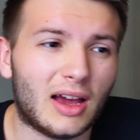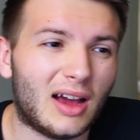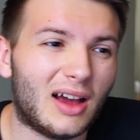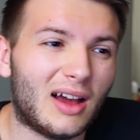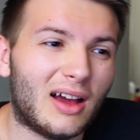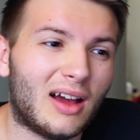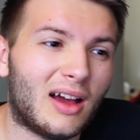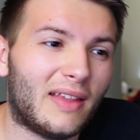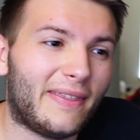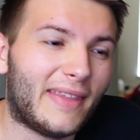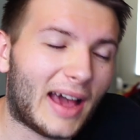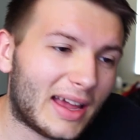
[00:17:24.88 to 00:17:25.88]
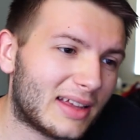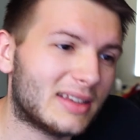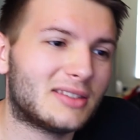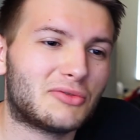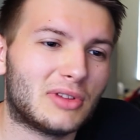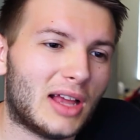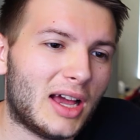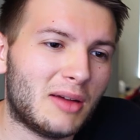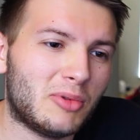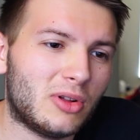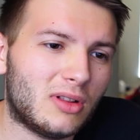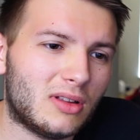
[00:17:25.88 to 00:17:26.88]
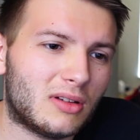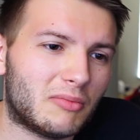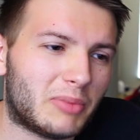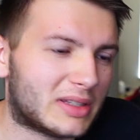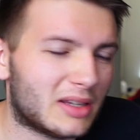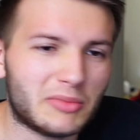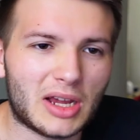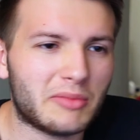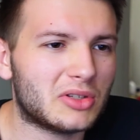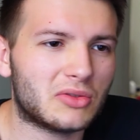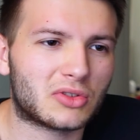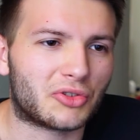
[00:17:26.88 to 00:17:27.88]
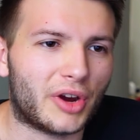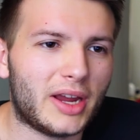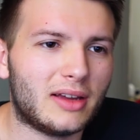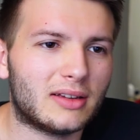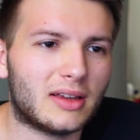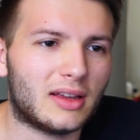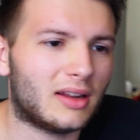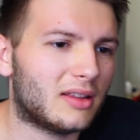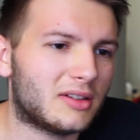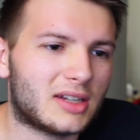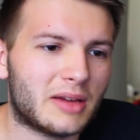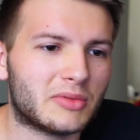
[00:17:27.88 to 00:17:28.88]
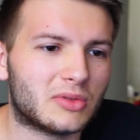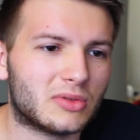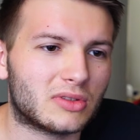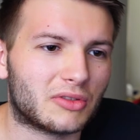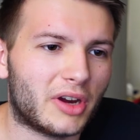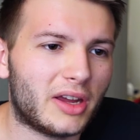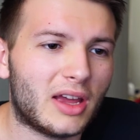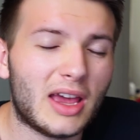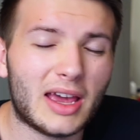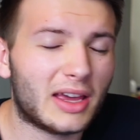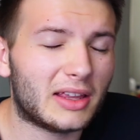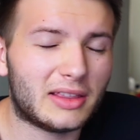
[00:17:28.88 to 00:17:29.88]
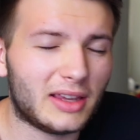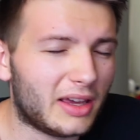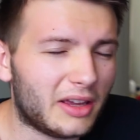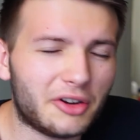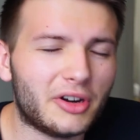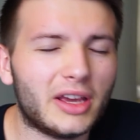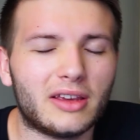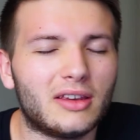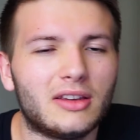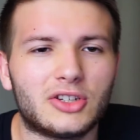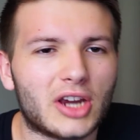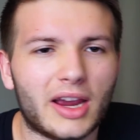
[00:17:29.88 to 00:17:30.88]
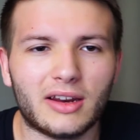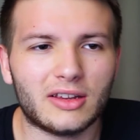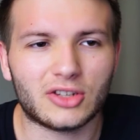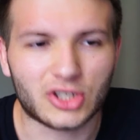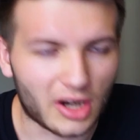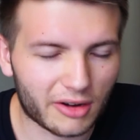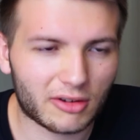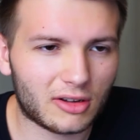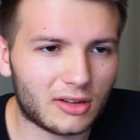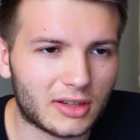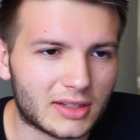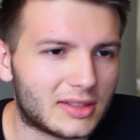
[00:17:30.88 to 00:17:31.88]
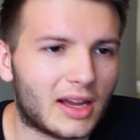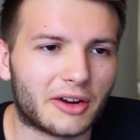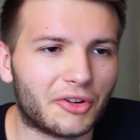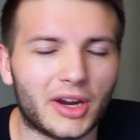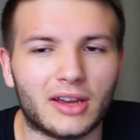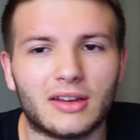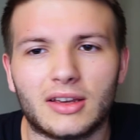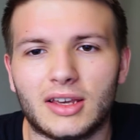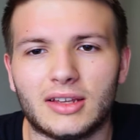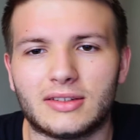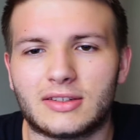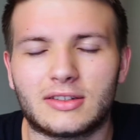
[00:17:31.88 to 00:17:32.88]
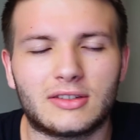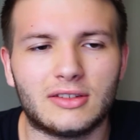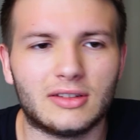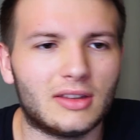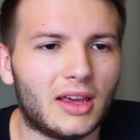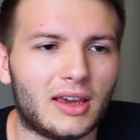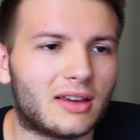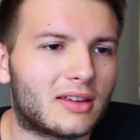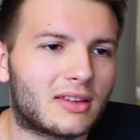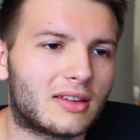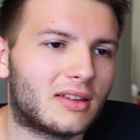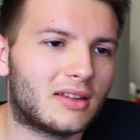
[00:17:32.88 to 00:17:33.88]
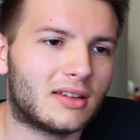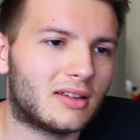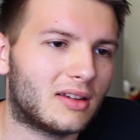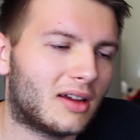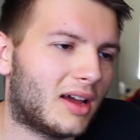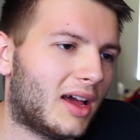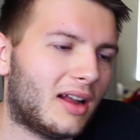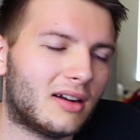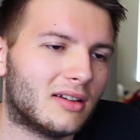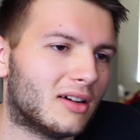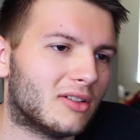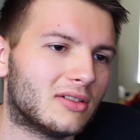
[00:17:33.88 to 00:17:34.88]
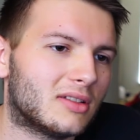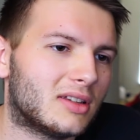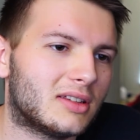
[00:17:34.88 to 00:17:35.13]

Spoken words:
not as reliable, but sometimes it was great, and other times it wasn't great. The internet in China in general is not great. It's like, I don't know.